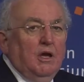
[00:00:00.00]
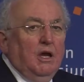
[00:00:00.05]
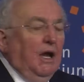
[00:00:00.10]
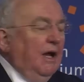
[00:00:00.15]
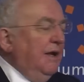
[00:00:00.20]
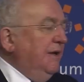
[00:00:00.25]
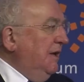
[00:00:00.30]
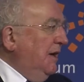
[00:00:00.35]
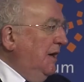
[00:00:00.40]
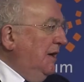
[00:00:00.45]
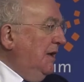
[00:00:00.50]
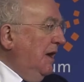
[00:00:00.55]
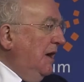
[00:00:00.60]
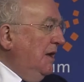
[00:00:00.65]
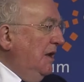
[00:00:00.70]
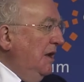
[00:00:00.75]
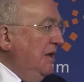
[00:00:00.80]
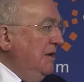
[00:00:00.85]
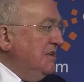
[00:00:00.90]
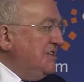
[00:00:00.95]
And
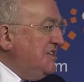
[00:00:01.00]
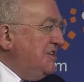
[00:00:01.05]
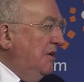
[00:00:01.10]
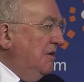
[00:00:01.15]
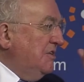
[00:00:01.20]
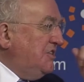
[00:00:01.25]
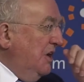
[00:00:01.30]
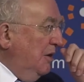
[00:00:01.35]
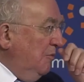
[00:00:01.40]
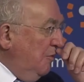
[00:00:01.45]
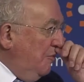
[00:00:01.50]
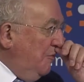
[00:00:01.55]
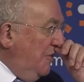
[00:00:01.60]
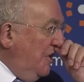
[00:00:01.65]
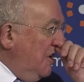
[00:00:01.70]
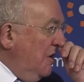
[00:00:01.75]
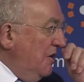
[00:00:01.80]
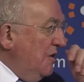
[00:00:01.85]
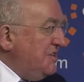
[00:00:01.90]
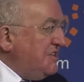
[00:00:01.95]
I'd like to start, gentlemen,
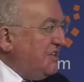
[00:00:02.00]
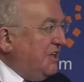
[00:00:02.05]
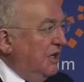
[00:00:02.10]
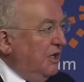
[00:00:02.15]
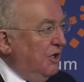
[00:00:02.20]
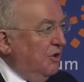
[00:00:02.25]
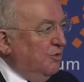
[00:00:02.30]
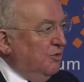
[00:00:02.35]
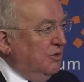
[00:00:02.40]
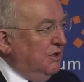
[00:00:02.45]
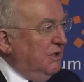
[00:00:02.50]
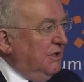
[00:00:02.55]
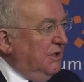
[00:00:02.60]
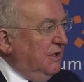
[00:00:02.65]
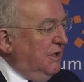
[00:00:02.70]
by asking you,